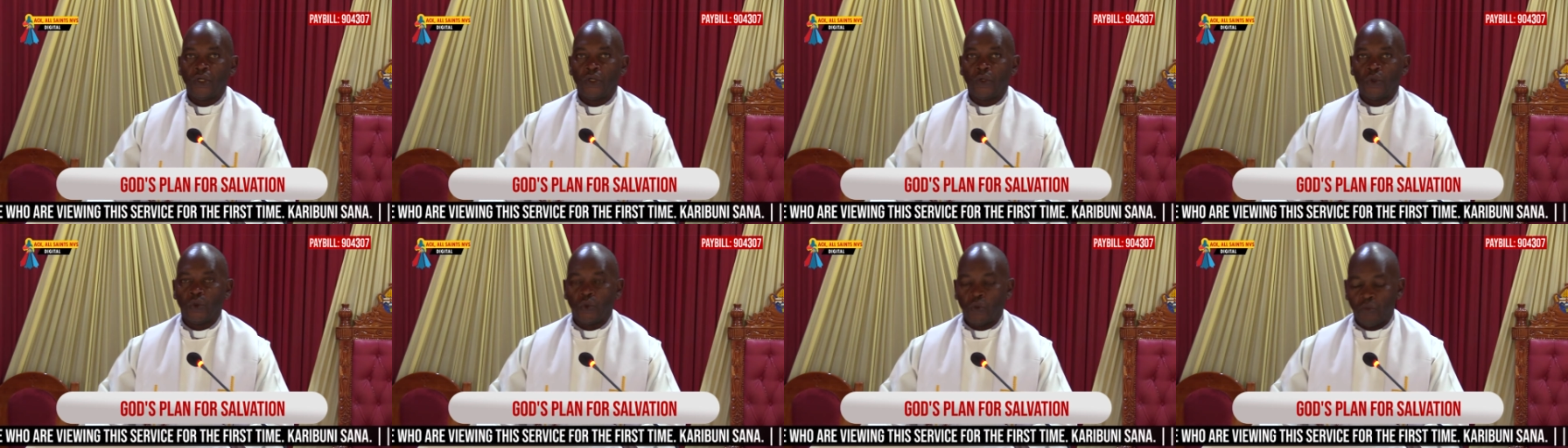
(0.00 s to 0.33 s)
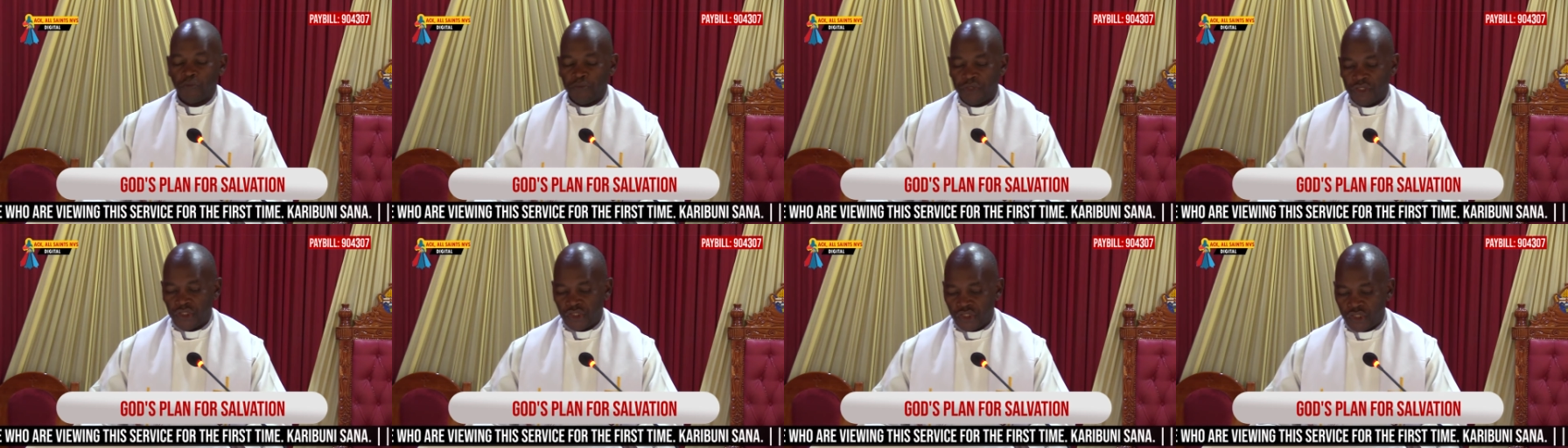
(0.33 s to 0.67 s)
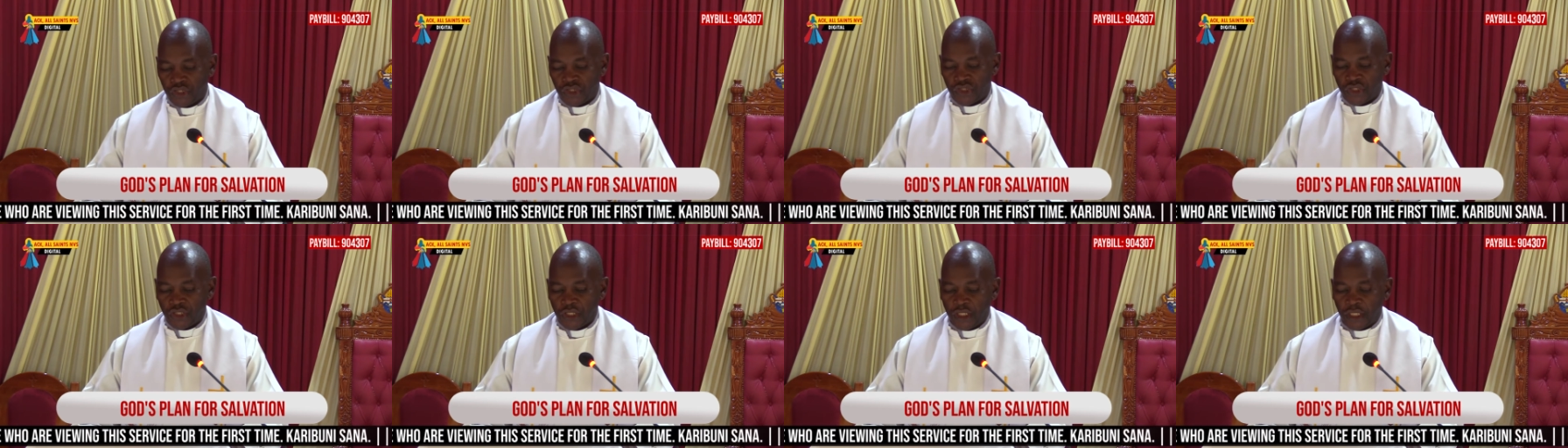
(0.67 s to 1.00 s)
we'll be
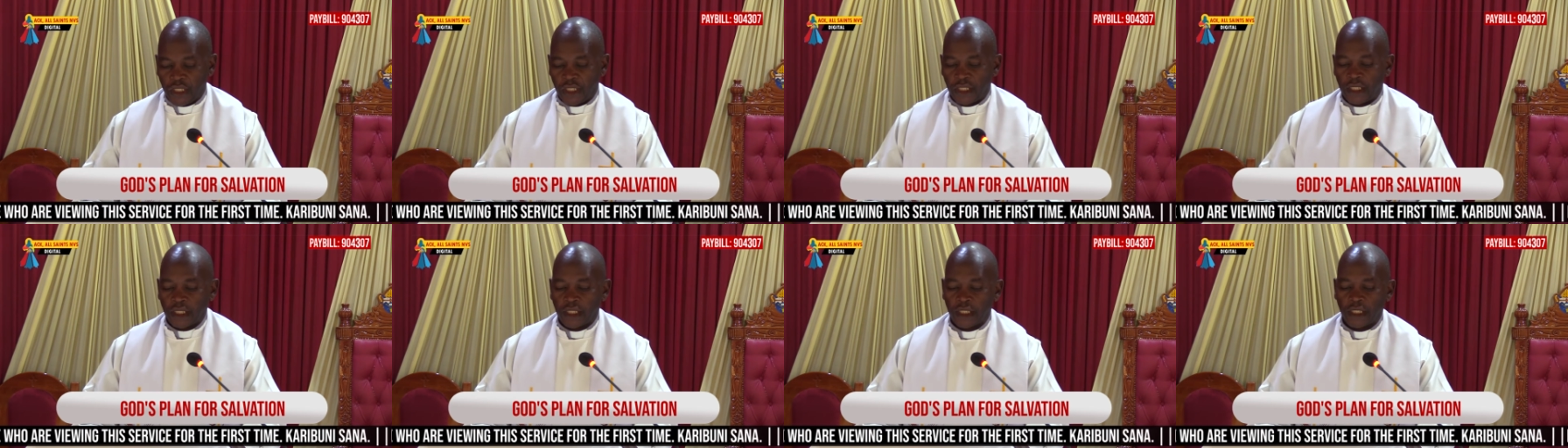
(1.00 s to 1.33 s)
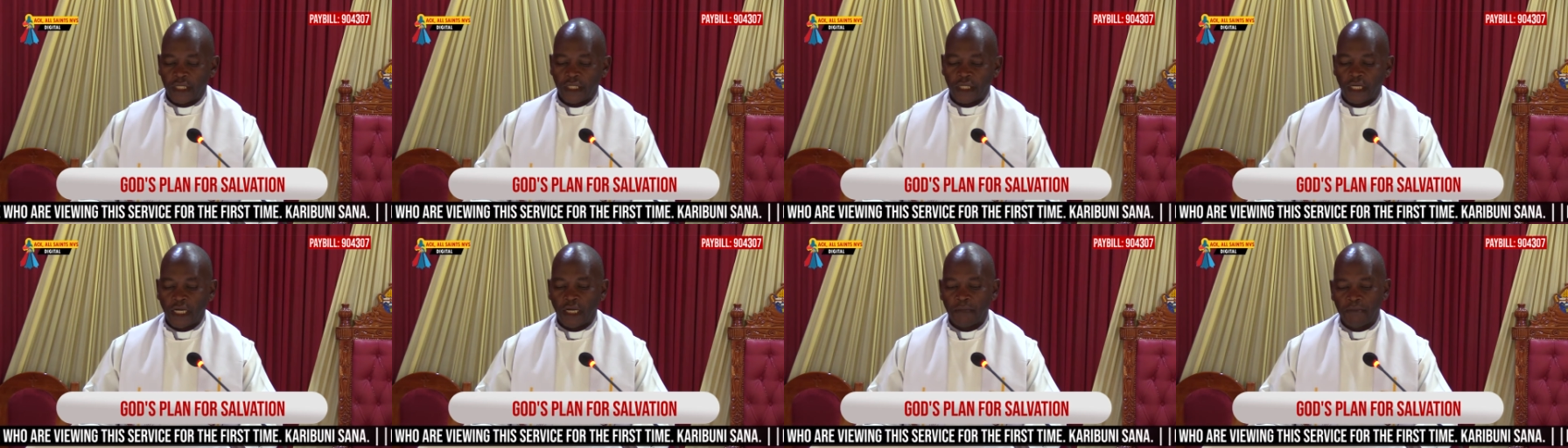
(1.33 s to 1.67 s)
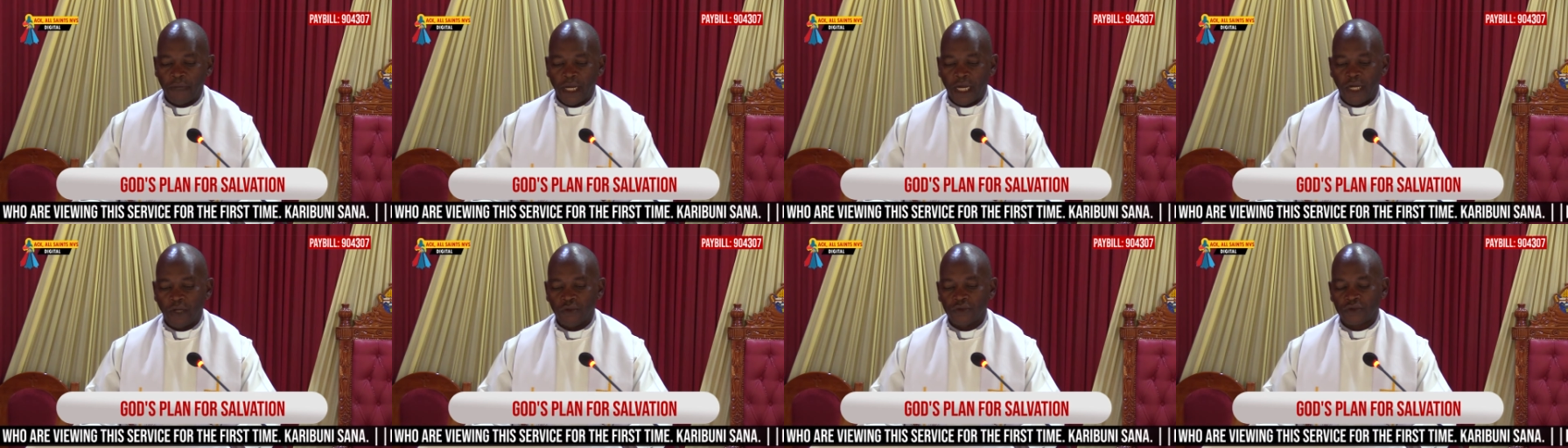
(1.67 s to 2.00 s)
teaching
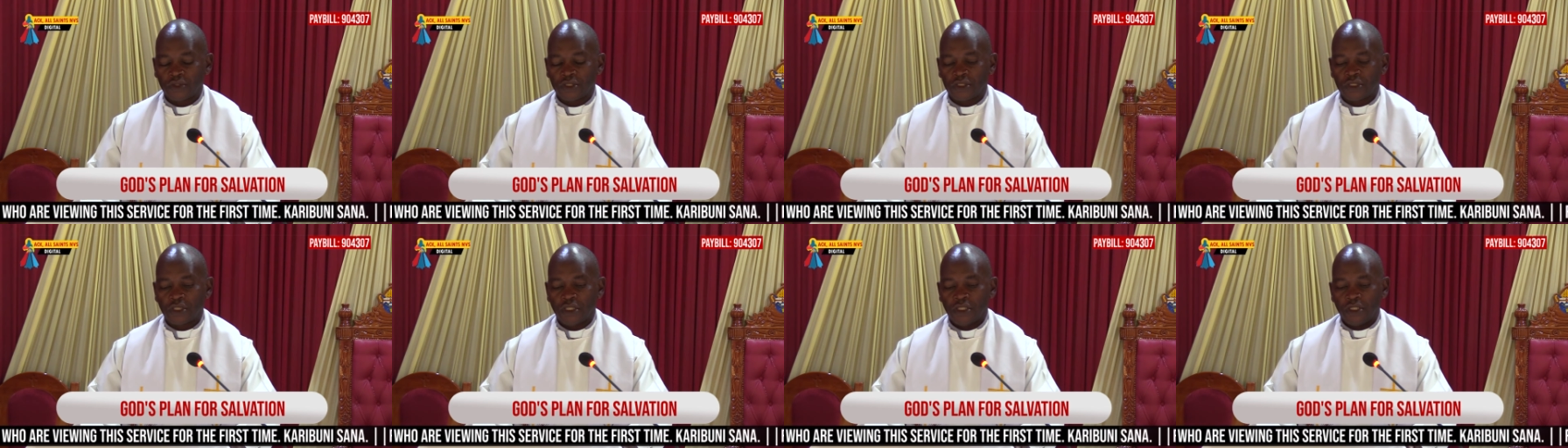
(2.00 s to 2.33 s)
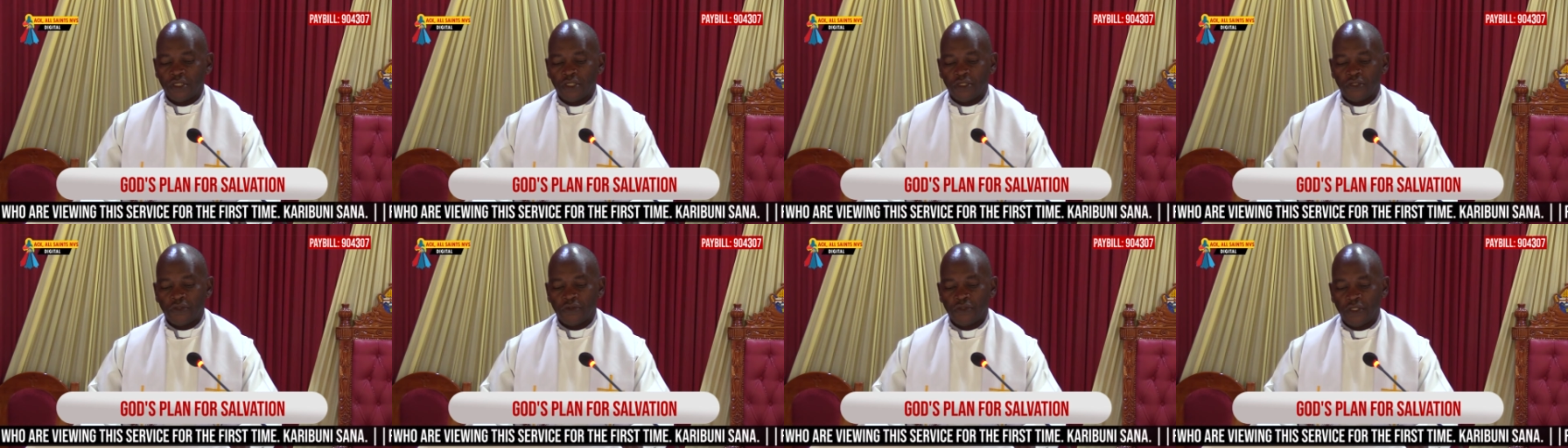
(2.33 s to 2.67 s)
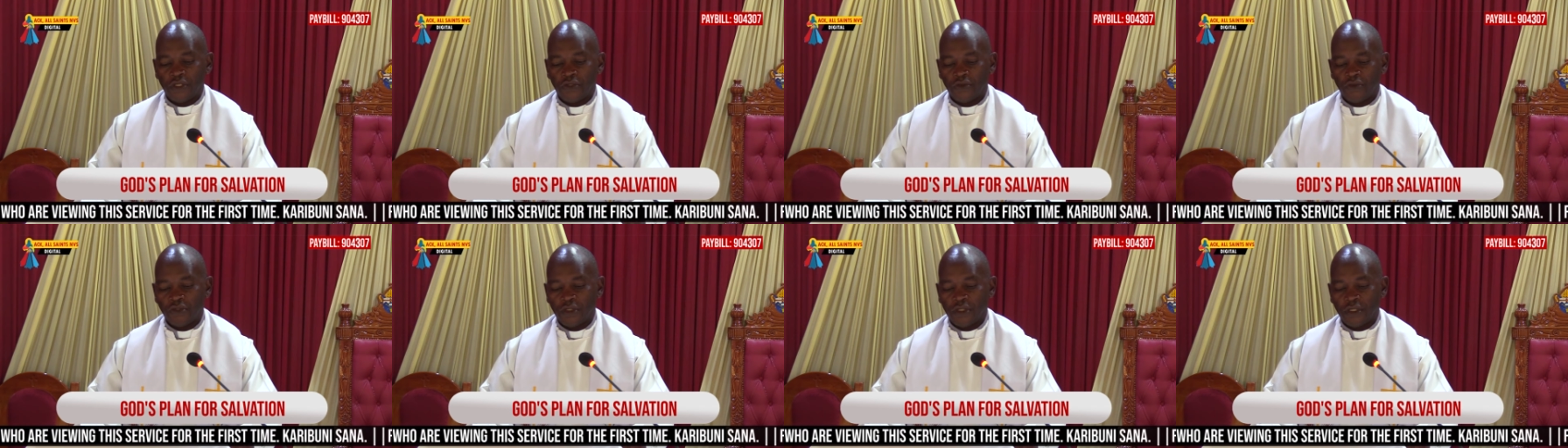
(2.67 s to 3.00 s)
about
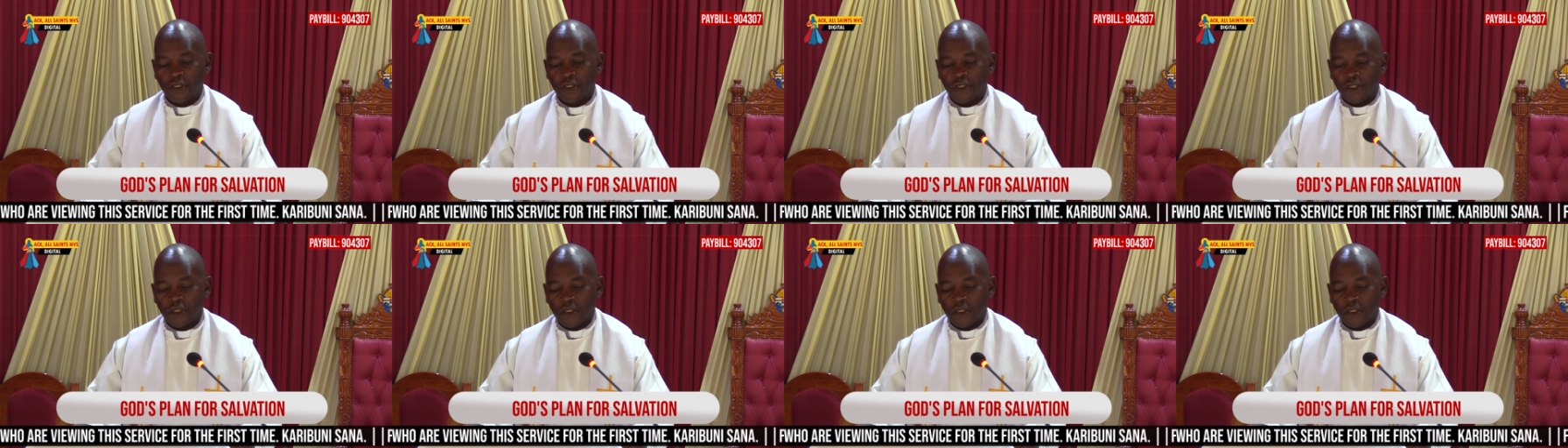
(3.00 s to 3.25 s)
the,